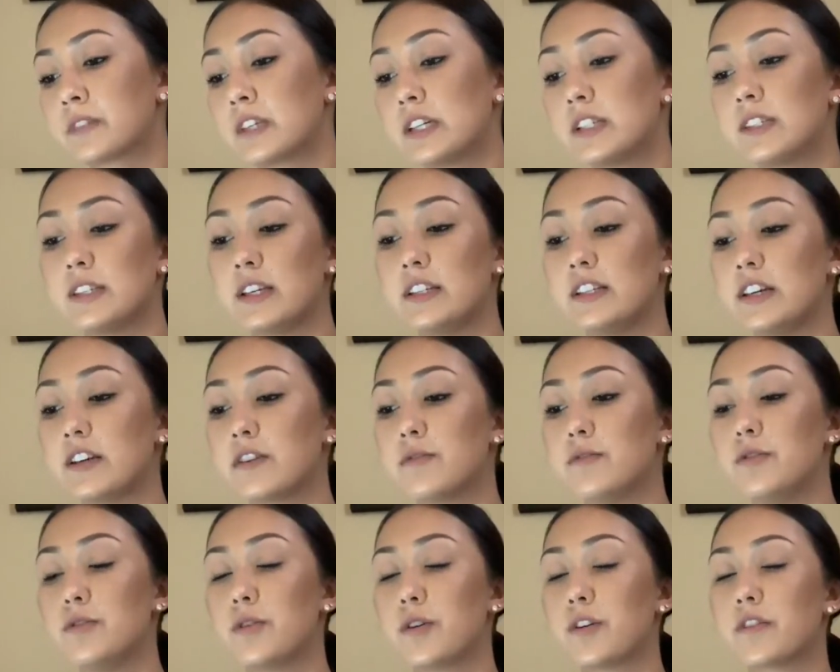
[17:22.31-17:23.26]
San Diego,
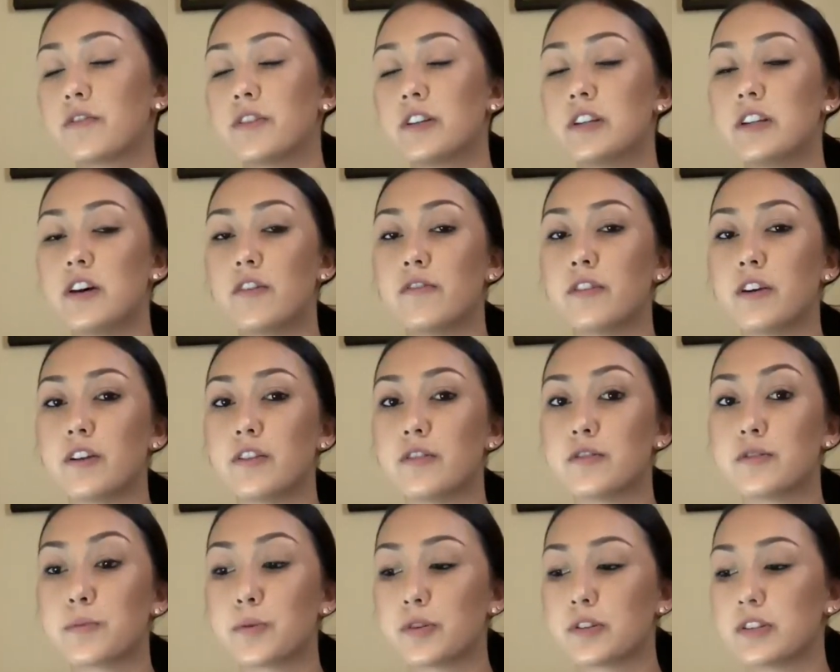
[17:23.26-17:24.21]
New York, Philadelphia, the
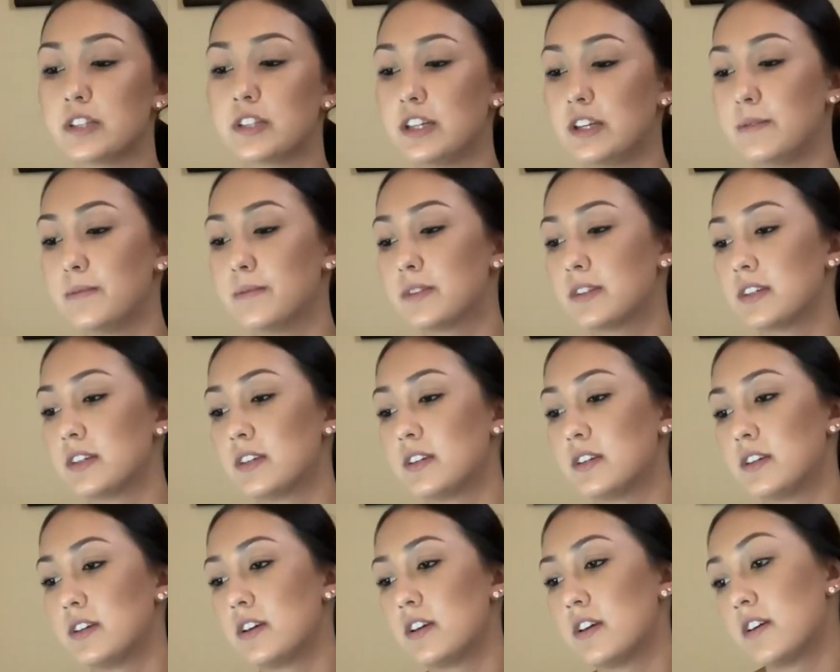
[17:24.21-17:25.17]
sports teams,
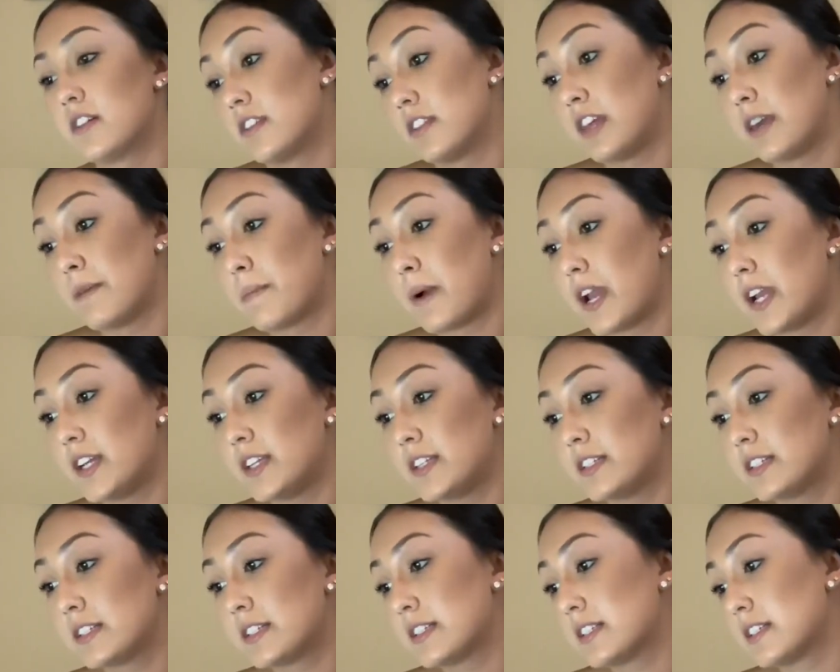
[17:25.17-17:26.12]
they might,
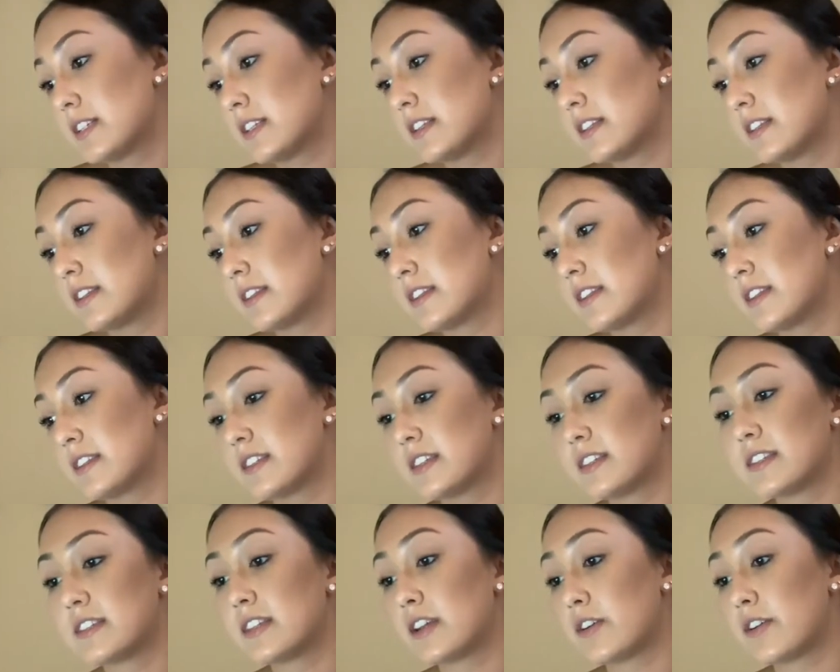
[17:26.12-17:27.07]

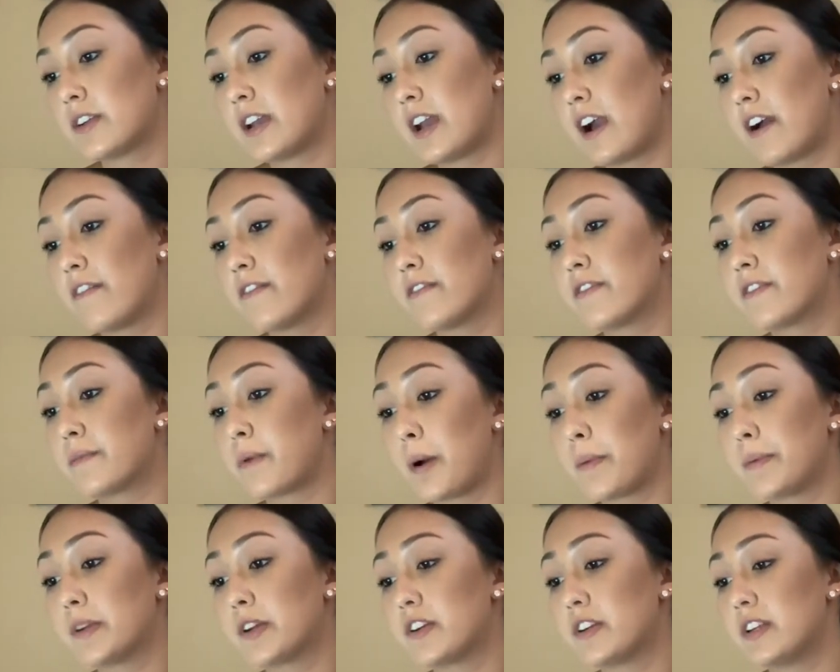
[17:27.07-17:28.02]
since they already have
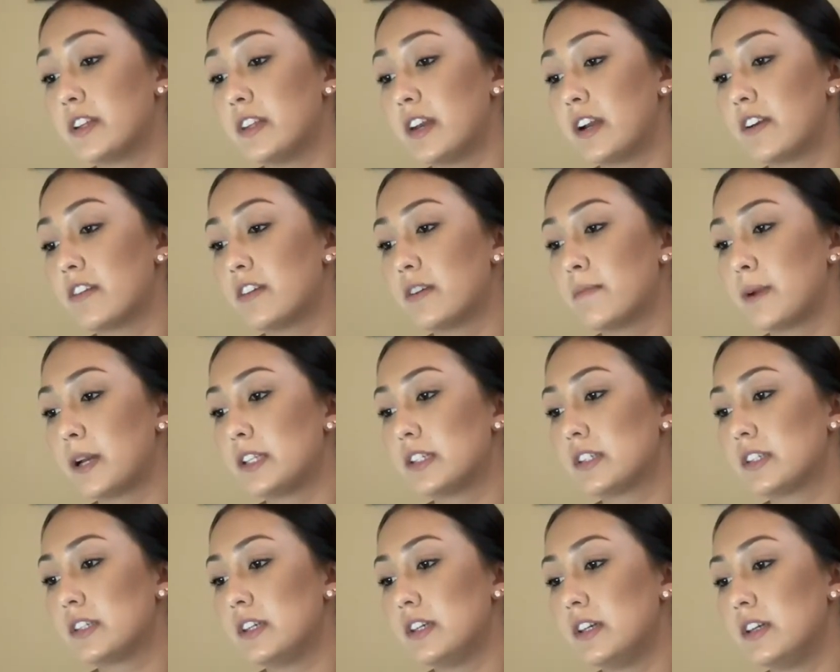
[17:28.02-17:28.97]
popularity there, they might
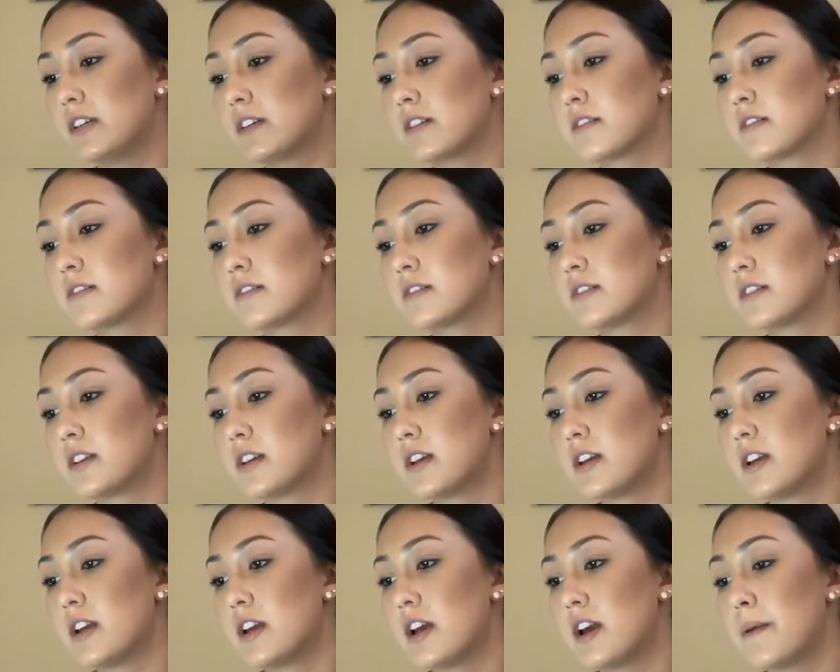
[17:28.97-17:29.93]
see
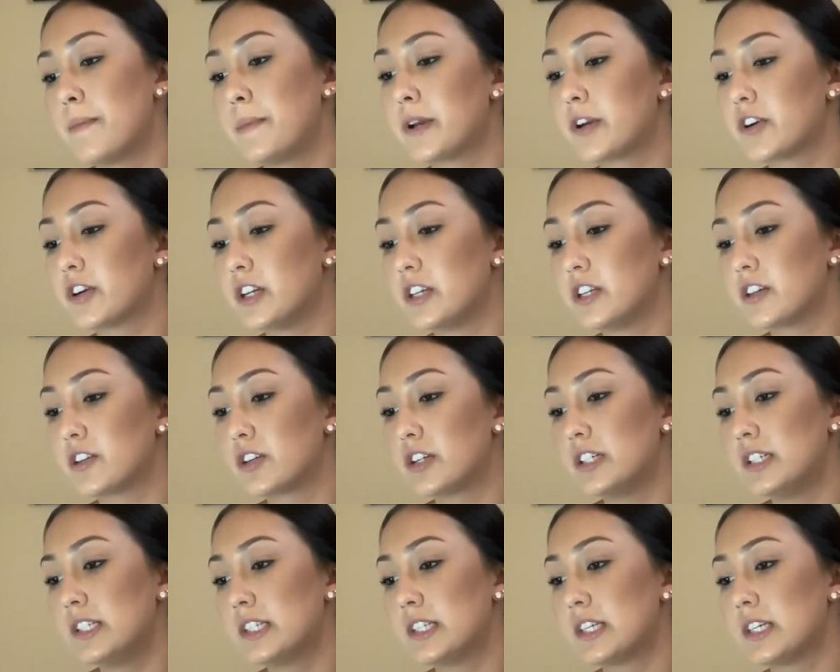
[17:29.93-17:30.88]
bigger
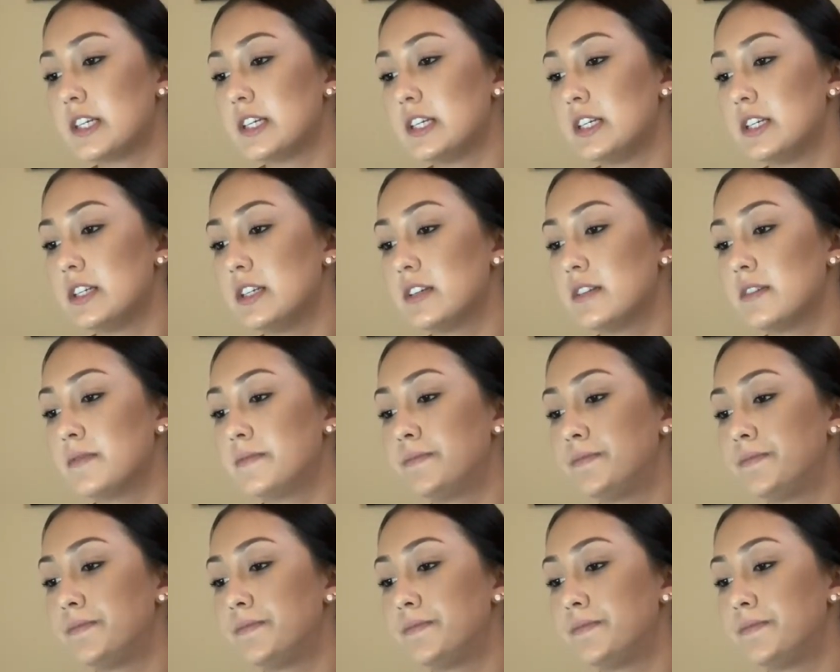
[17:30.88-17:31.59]
increase in